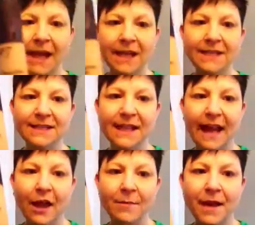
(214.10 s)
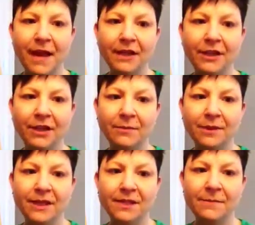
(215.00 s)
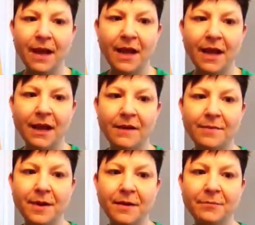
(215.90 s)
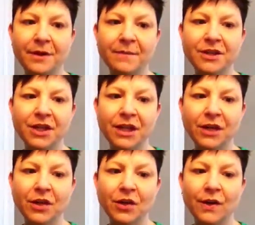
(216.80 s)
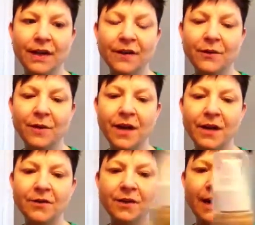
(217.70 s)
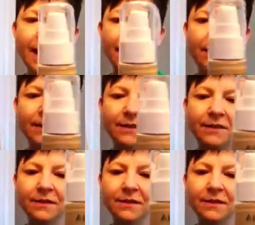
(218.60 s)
is the Almay Clear Complexion Makeup, Blemish Heal, and 300 Naked.